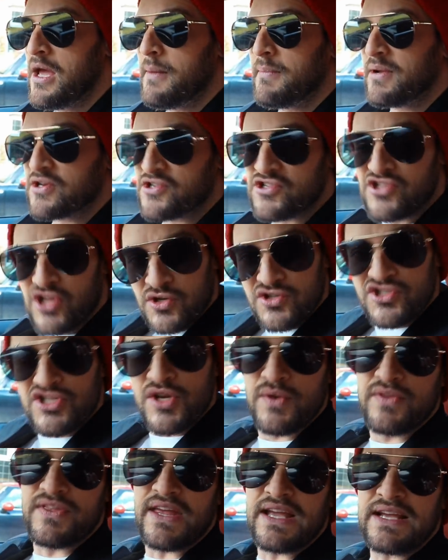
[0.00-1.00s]
Because those
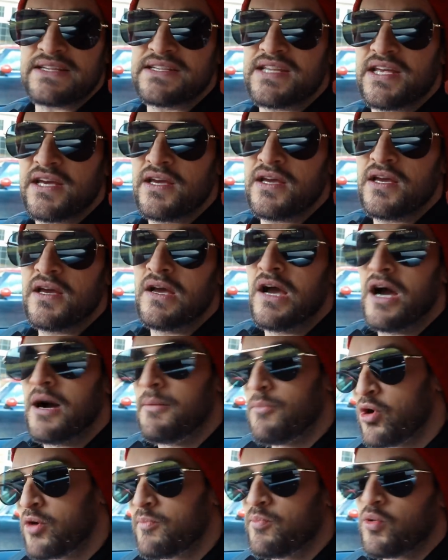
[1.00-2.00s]
two things are
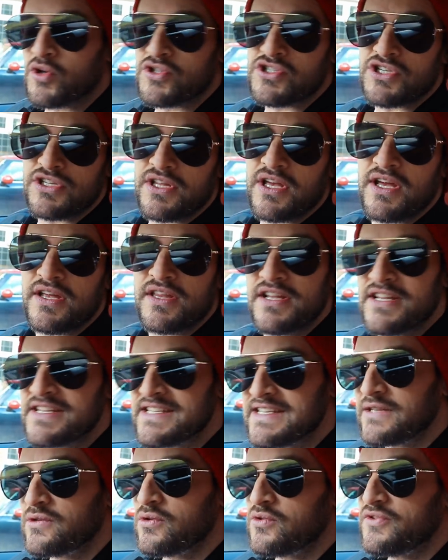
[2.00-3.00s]
more important than a
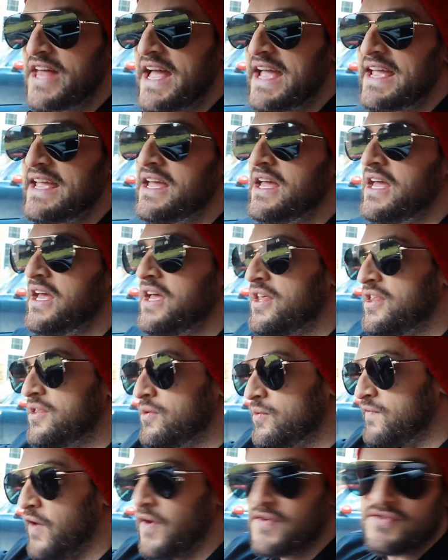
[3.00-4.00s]
single day that
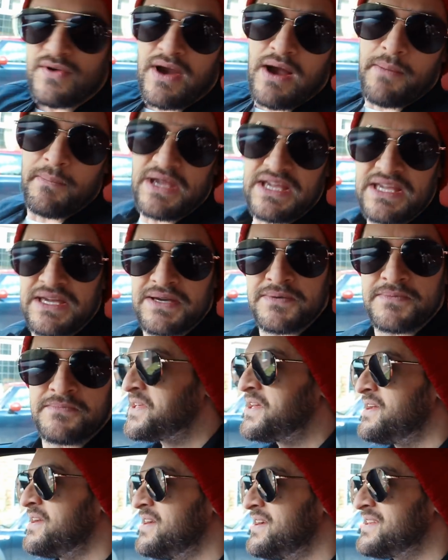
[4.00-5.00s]
revolves around me.
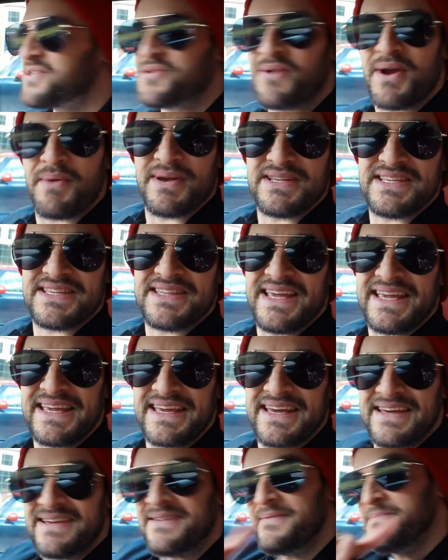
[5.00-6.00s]
It's a great way to think.